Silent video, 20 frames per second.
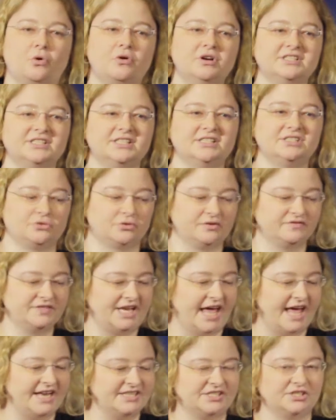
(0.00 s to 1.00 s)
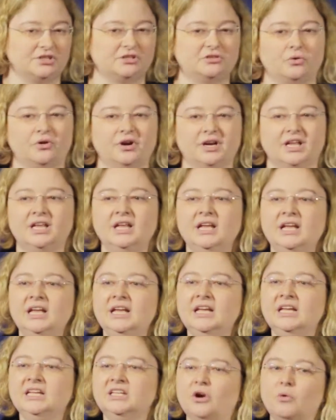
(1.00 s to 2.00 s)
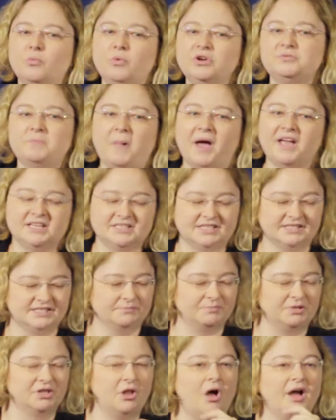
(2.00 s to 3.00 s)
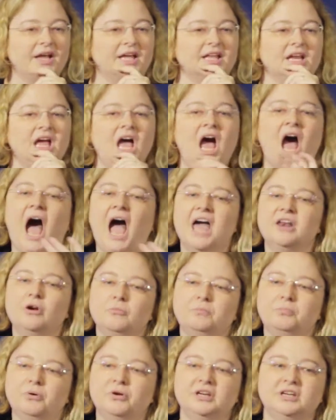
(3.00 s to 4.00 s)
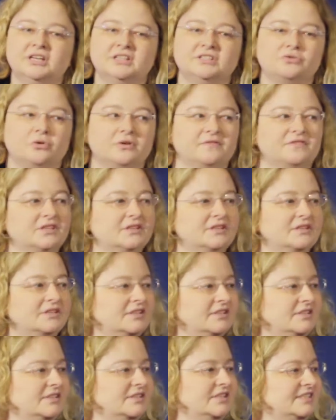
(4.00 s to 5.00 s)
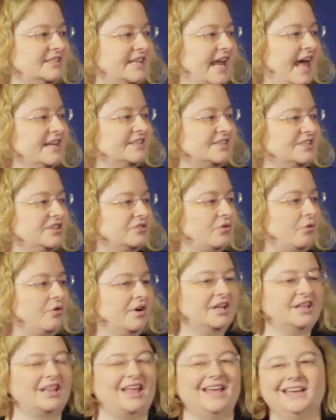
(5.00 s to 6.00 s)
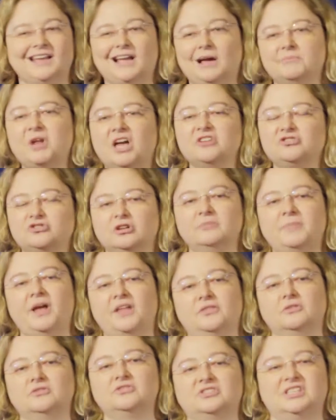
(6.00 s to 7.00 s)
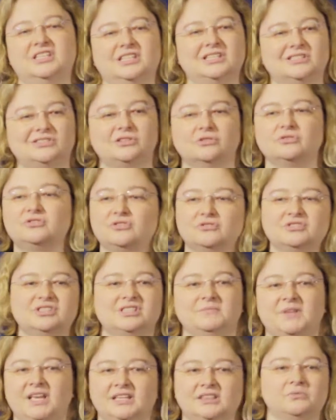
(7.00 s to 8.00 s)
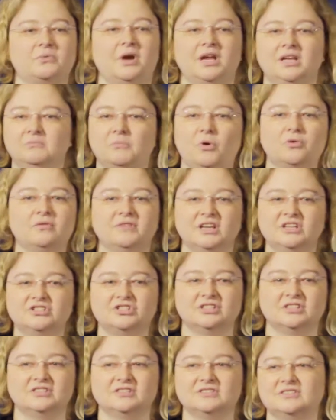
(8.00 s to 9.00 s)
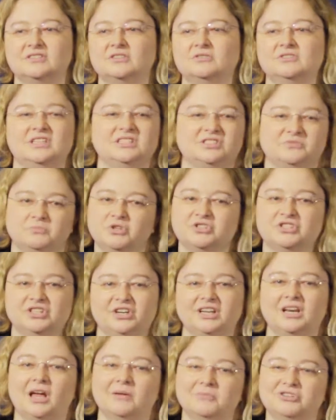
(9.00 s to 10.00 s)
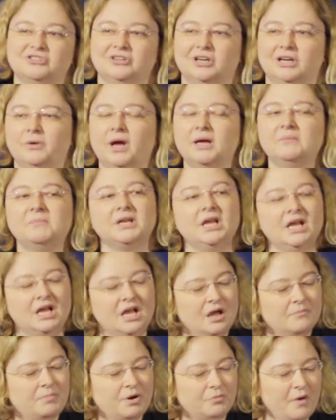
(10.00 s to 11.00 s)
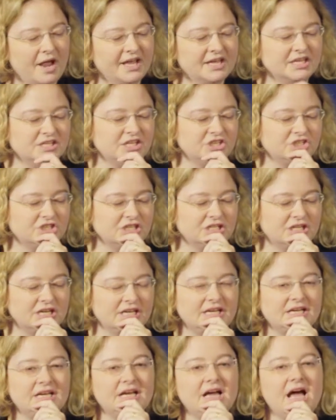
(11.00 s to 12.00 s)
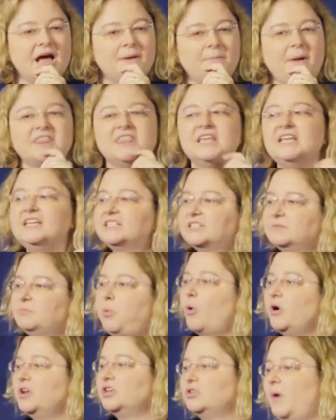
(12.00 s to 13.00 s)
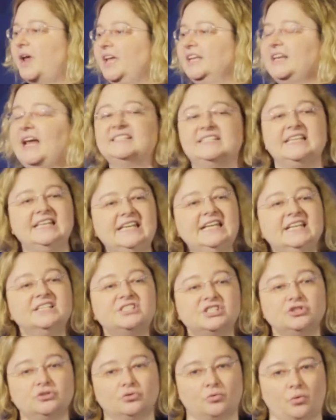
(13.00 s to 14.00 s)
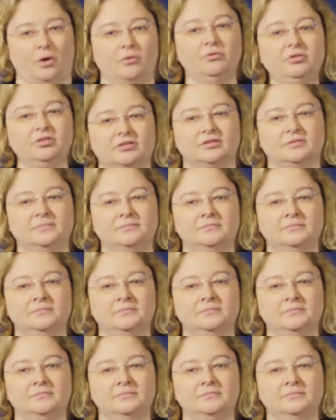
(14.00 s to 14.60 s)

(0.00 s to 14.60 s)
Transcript: nor is it sort of status and authority. Which bucket does it belong in? I don't put it in sort of the status and authority, like, I'm not sure about those things. Those don't seem like the right motivations. That's mercenary, not missionary, right? But recognition, I think it's important to recognize it isn't growth,